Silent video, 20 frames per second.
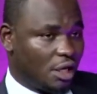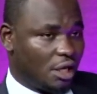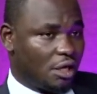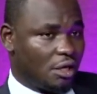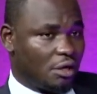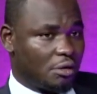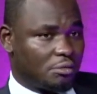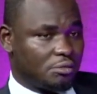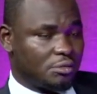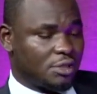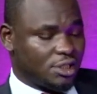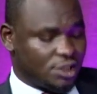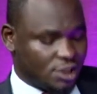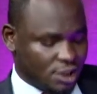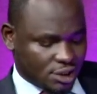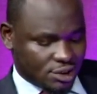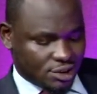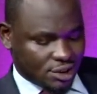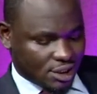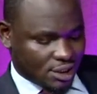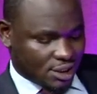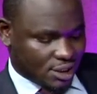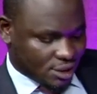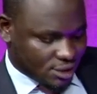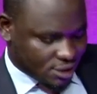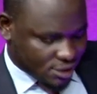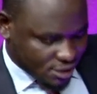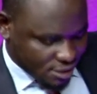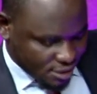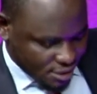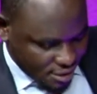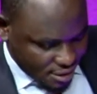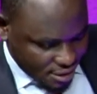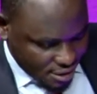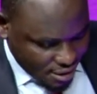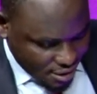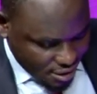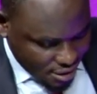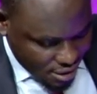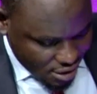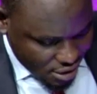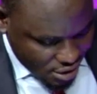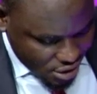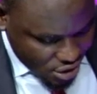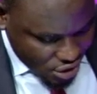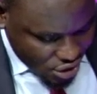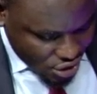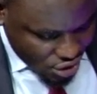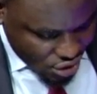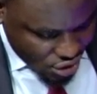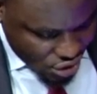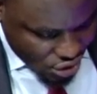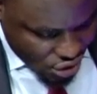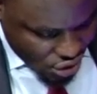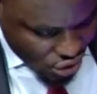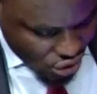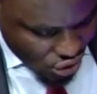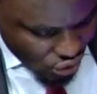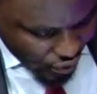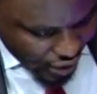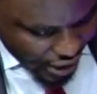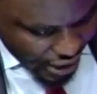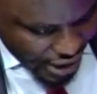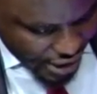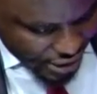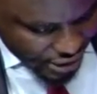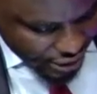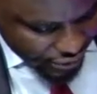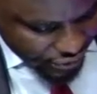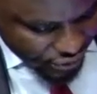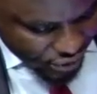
The CS said this. Your leaders